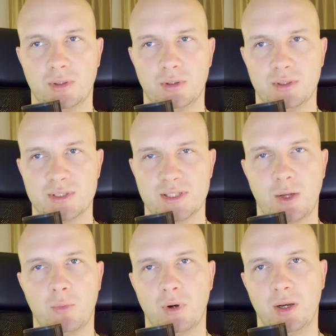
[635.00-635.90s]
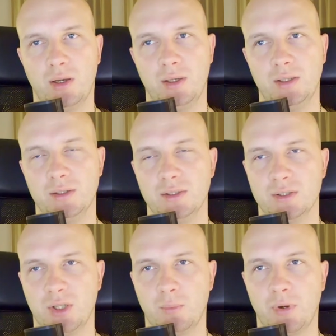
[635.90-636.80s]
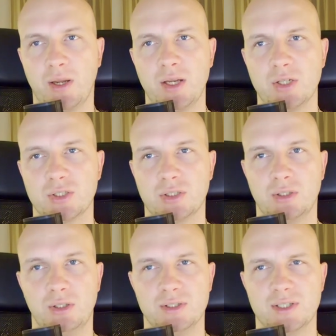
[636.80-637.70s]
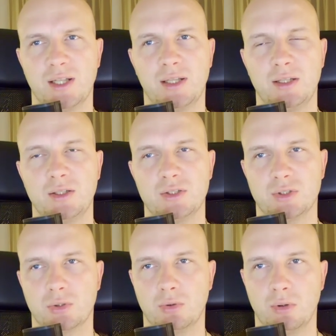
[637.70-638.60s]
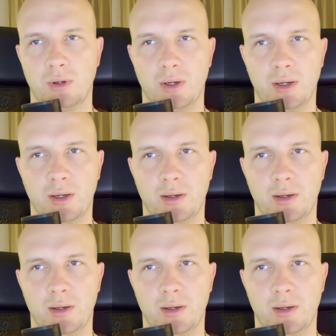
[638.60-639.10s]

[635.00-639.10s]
somewhere in the application, in settings or